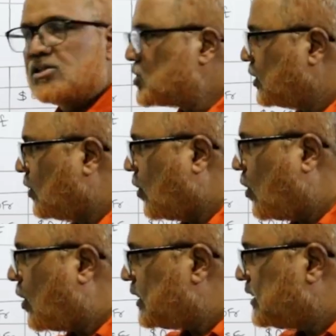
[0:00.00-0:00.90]
So in
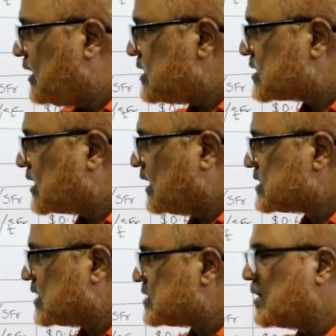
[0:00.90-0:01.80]
all these
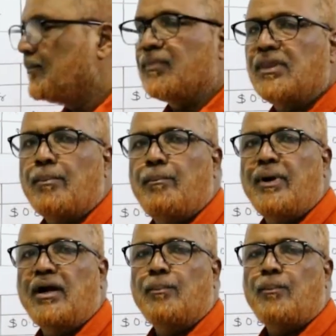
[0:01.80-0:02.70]
cases, the
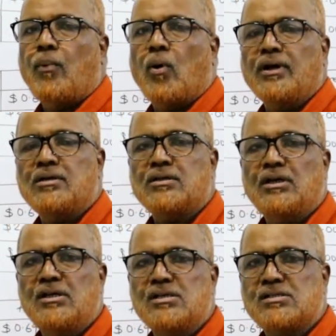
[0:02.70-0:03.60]
bid point
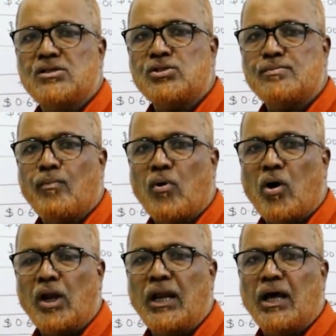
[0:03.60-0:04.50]
is
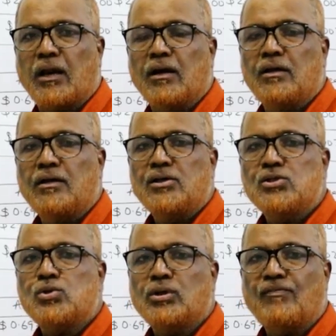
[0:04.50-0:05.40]
smaller.
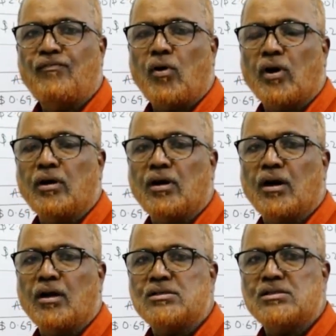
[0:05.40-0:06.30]
So the foreign
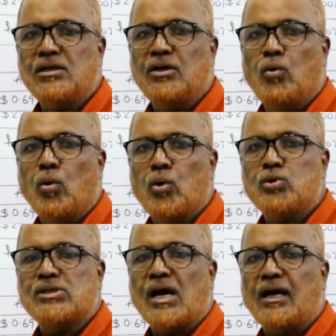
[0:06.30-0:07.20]
currency
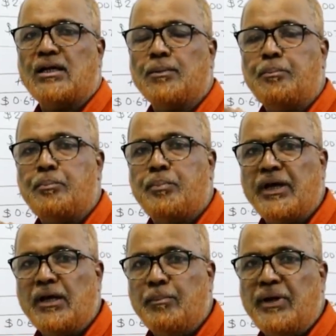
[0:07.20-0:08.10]
goes at
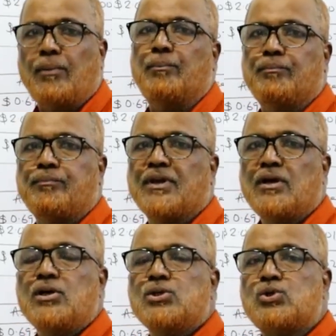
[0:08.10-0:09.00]
premium.
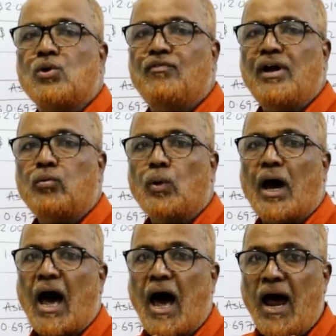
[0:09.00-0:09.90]
So we have
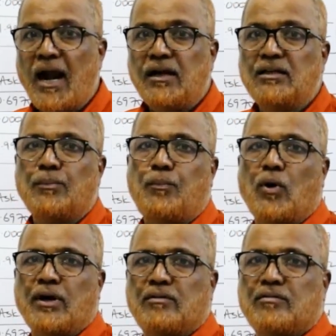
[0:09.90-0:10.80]
to add the
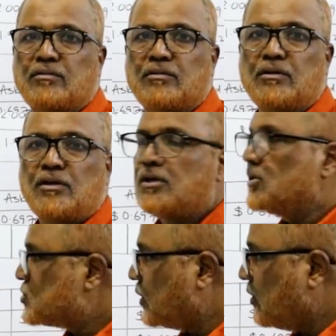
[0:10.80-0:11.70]
points.
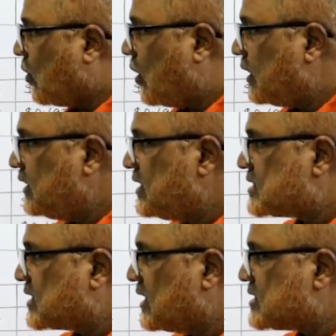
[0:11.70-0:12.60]
So in all
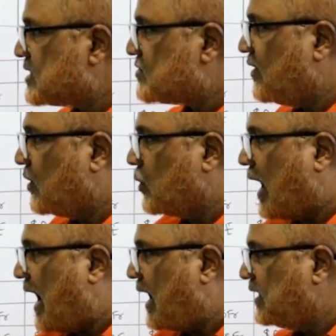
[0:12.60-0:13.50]
these cases, we have
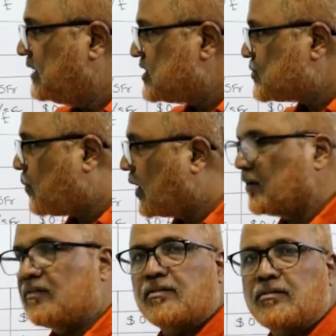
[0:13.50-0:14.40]
to add these
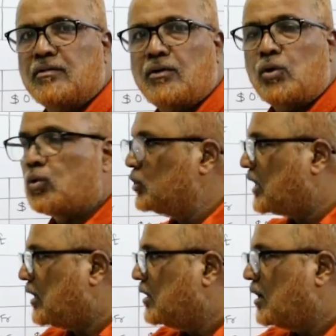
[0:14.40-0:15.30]
points to
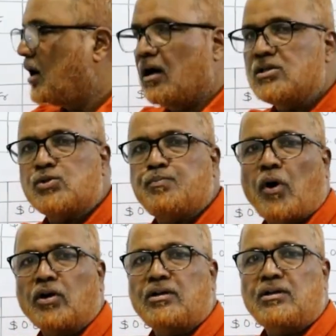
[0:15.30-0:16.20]
the
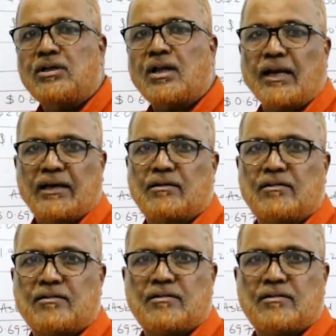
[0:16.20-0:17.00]
spot rate.